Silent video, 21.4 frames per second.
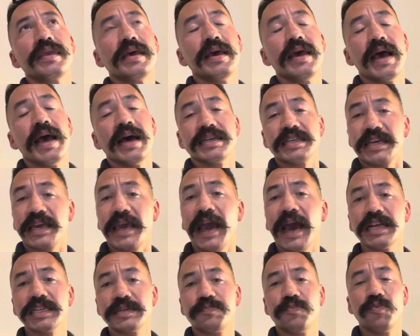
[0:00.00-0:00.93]
has a
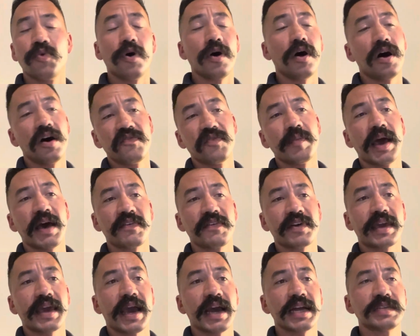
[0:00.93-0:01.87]
catch, well, all of them have
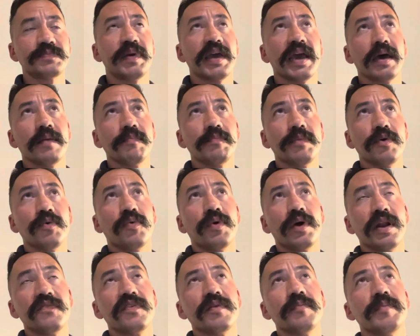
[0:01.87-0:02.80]
a catch pan, but
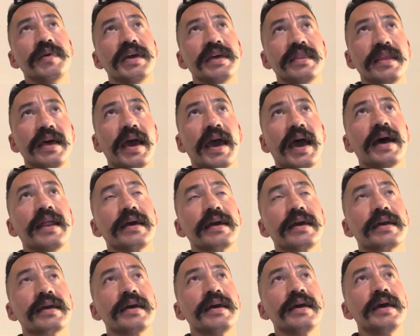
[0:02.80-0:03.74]
one of them in the
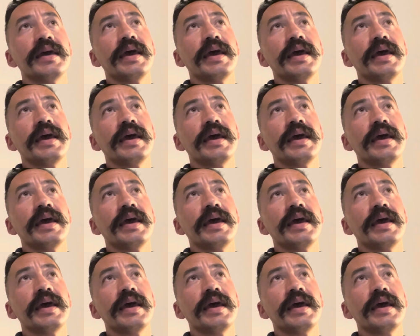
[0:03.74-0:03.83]
attic